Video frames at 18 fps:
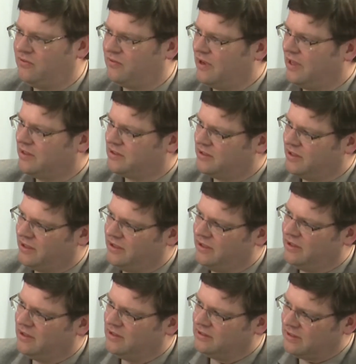You've got the
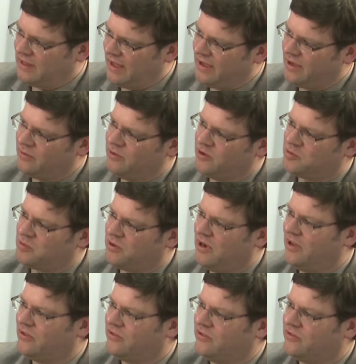language
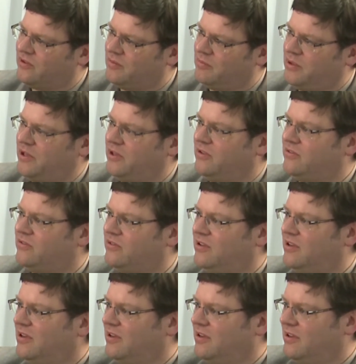processing piece,
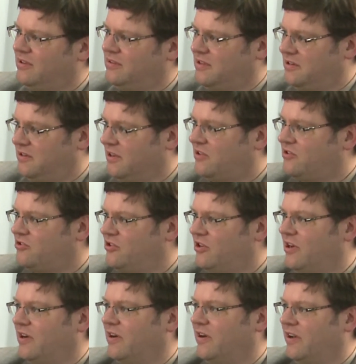the
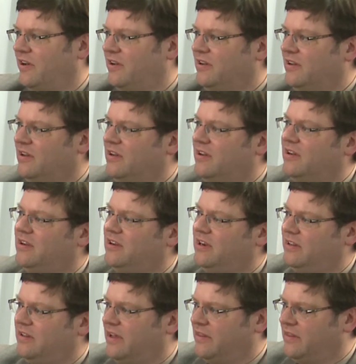dictionary,
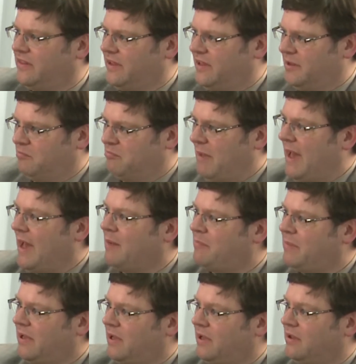and then the
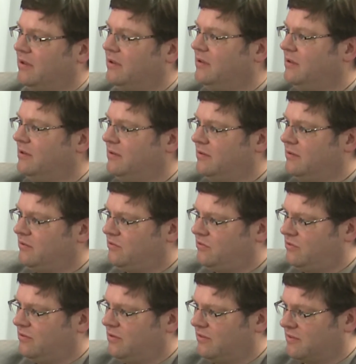mapping,
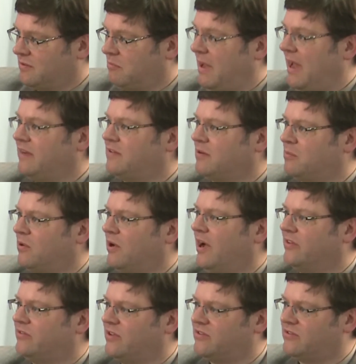the semantic
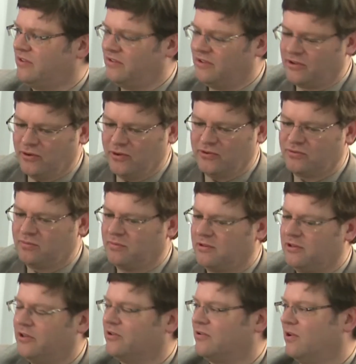processing that goes
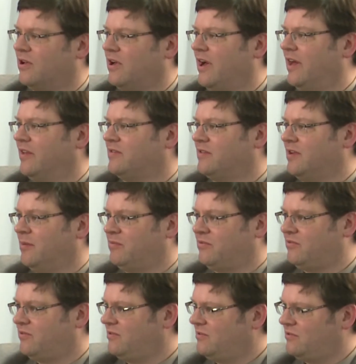from clinical
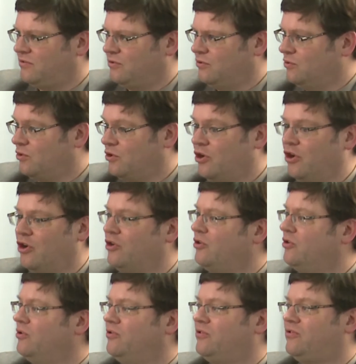concepts to
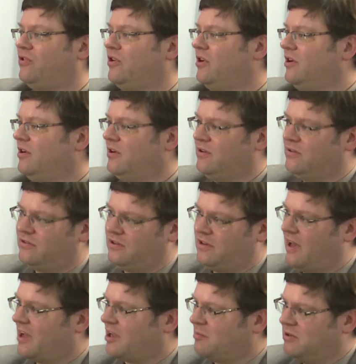codes,
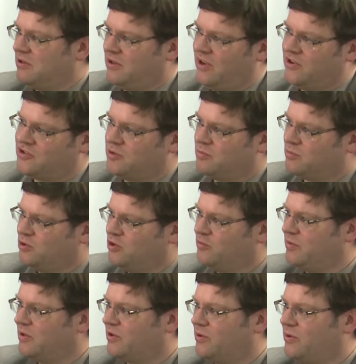documentation
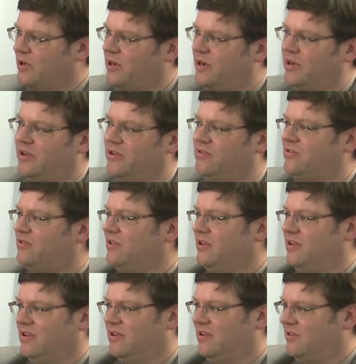improvement queries,
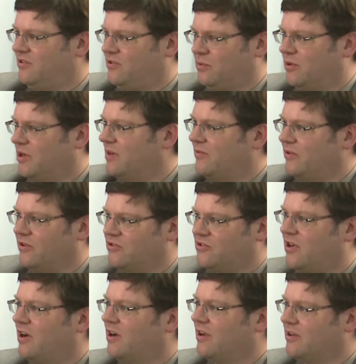to whatever your
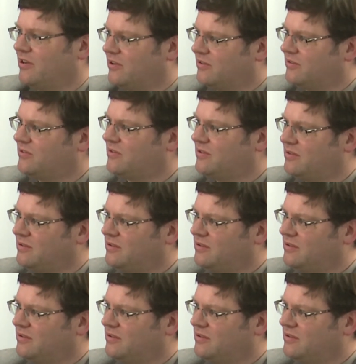target is.